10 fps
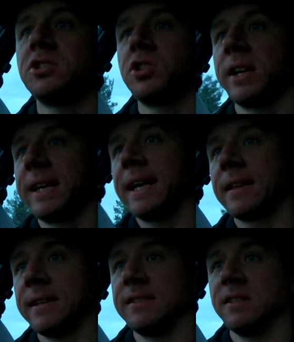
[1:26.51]
to try and get
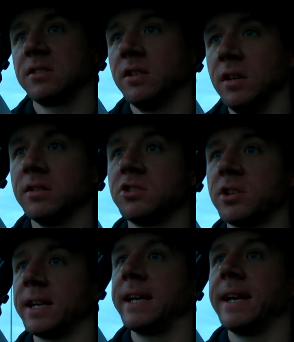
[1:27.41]
things installed, to
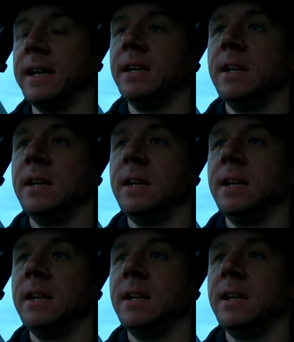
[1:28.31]
try and get